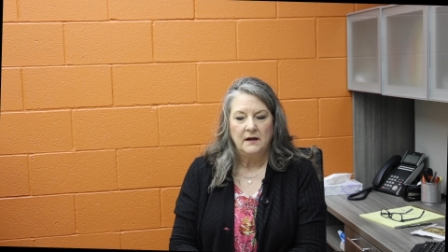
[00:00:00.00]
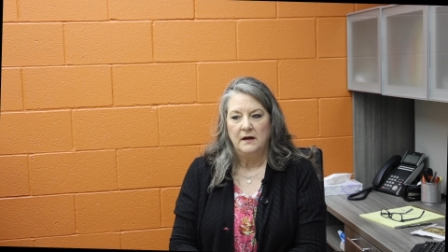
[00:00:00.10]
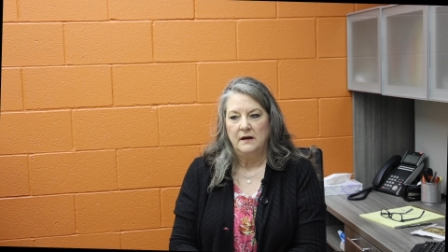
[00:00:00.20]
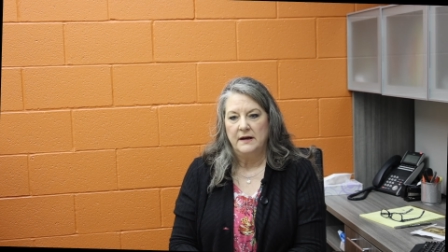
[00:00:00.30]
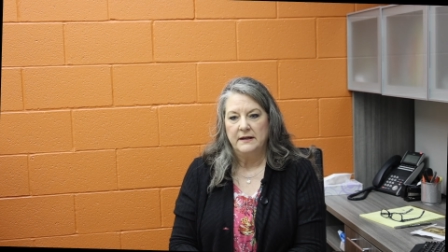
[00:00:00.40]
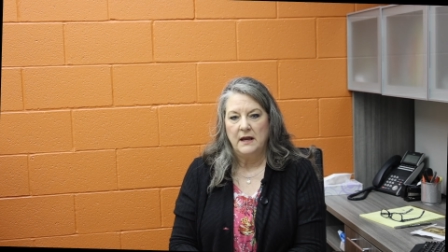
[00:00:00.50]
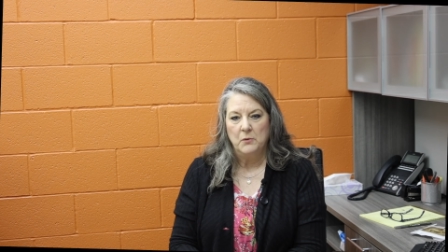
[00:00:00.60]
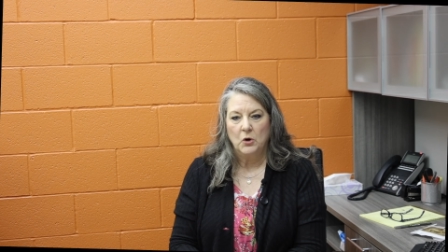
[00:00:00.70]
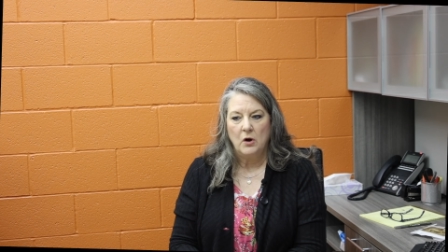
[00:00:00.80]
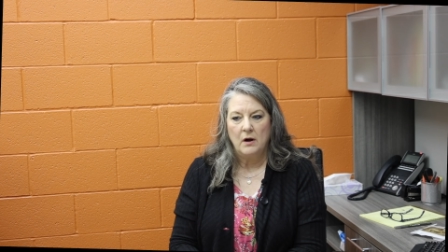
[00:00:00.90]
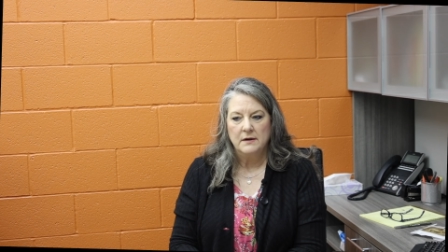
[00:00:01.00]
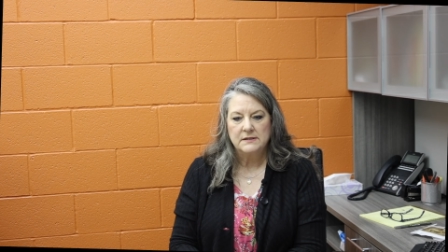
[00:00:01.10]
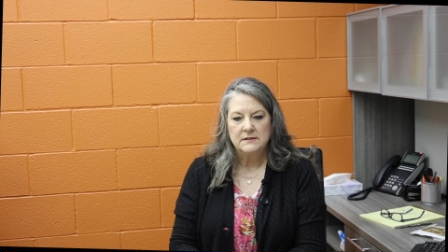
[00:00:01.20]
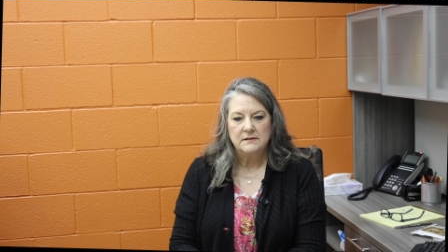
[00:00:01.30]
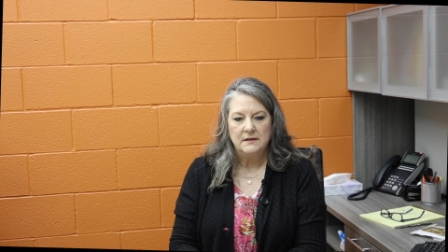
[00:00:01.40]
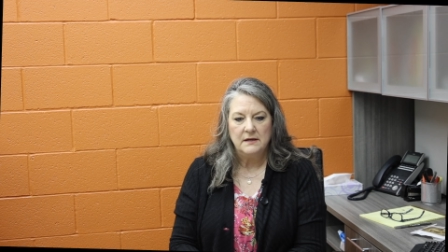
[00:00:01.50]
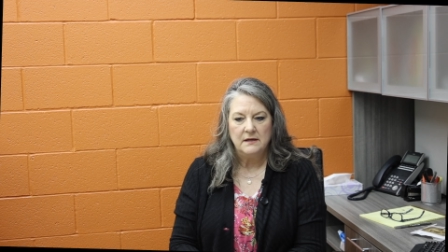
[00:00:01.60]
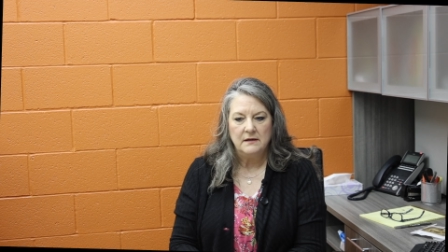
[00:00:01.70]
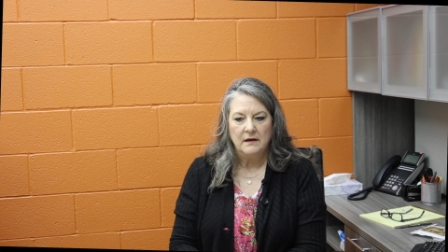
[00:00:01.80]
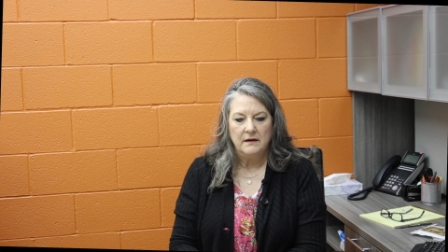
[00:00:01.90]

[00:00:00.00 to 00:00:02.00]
I came across the